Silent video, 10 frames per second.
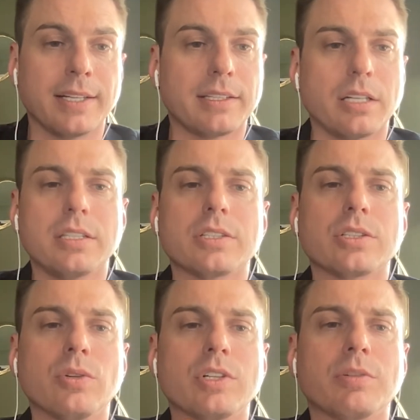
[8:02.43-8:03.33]
10 years
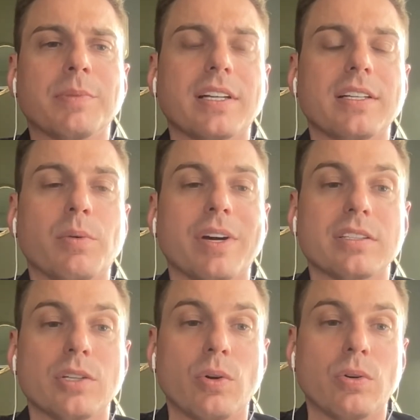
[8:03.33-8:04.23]
ago in Romania, there
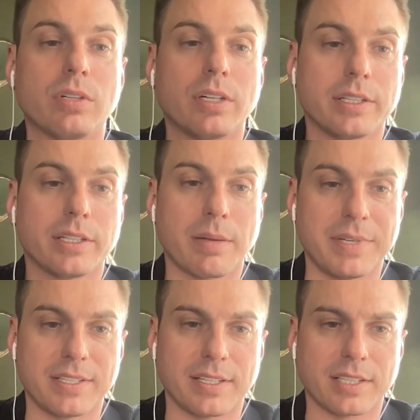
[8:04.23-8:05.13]
was no
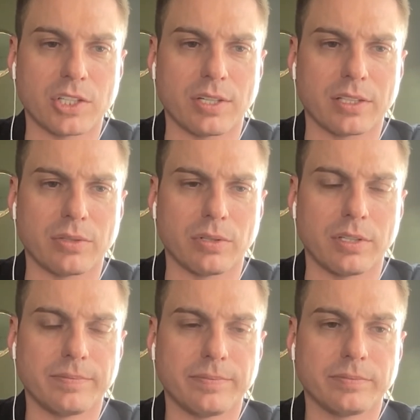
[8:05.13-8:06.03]
business angel at all,